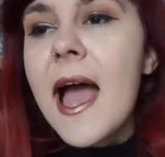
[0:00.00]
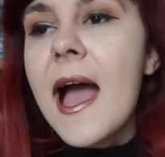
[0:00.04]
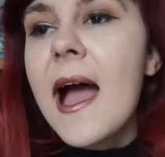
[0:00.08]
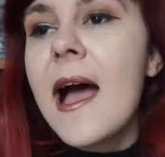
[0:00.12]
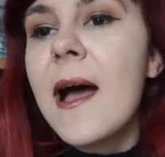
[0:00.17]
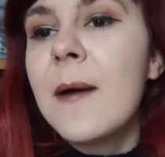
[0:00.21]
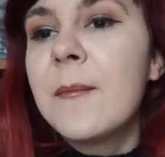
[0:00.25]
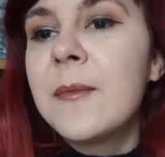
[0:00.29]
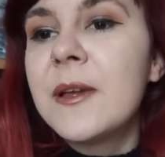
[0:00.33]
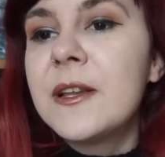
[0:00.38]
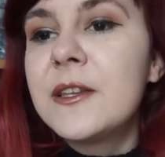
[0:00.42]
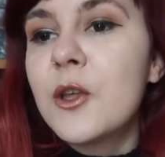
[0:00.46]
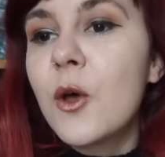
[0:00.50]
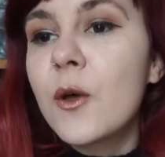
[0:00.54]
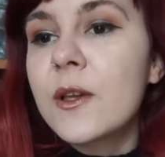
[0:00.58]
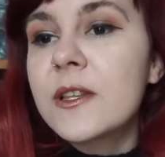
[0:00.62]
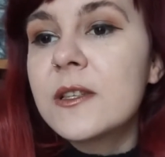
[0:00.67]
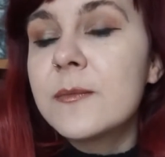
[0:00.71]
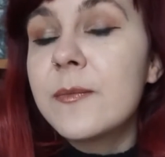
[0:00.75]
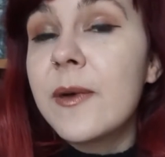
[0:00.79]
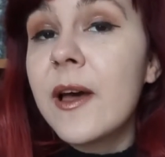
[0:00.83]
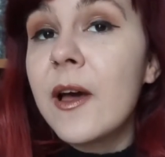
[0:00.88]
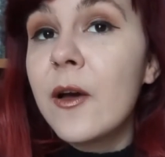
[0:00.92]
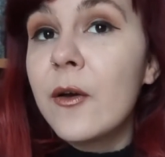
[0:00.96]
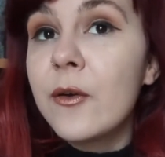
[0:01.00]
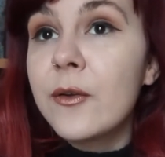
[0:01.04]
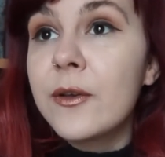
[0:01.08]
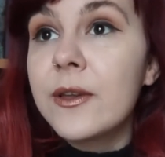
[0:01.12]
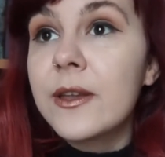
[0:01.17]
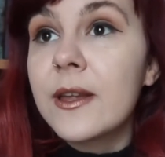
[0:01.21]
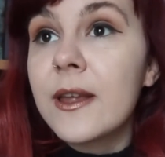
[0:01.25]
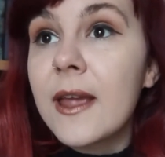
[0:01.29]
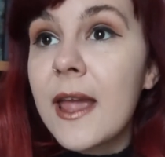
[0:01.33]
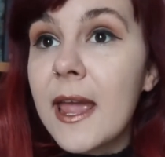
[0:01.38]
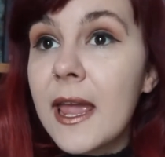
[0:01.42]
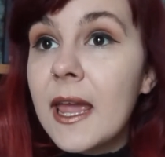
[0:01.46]
Um, it talks about
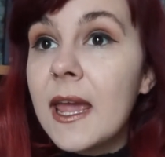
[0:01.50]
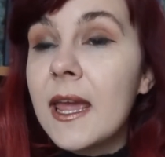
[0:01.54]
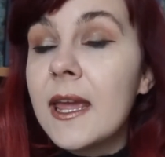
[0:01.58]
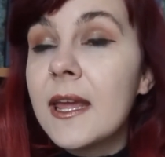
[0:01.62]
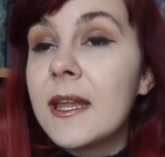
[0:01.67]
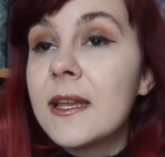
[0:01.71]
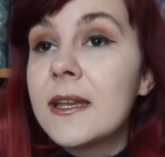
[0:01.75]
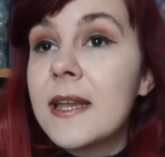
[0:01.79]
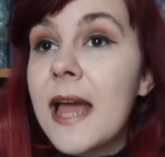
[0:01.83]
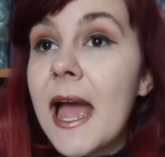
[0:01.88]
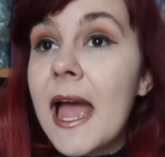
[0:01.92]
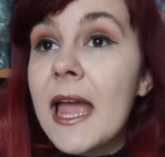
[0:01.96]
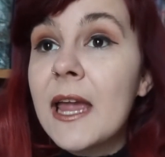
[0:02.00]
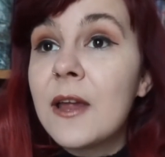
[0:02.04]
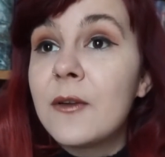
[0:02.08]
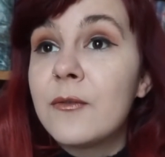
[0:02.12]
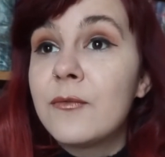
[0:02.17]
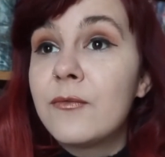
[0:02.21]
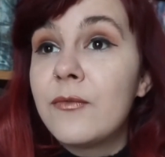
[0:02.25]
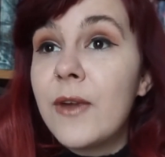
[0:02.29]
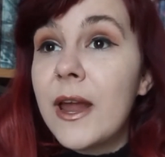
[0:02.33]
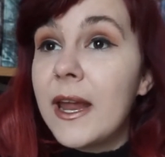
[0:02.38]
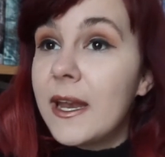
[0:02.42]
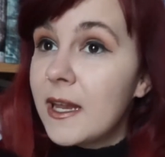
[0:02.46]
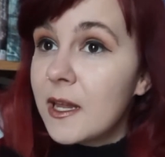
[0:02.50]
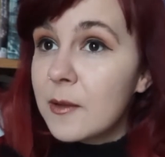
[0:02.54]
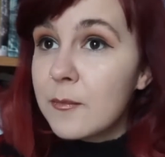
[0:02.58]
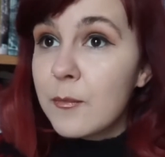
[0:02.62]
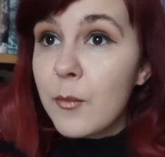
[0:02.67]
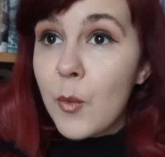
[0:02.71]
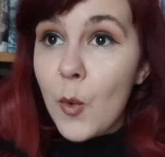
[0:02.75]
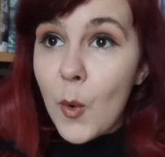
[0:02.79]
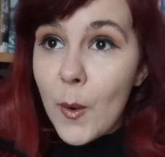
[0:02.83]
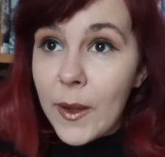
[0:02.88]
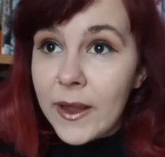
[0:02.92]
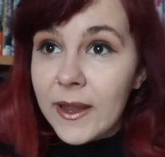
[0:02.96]
an
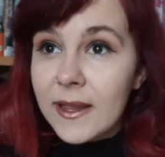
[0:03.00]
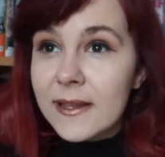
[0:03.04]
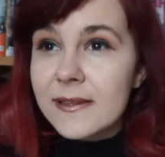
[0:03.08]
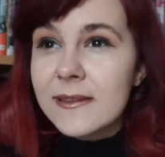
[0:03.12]
Iranian boy.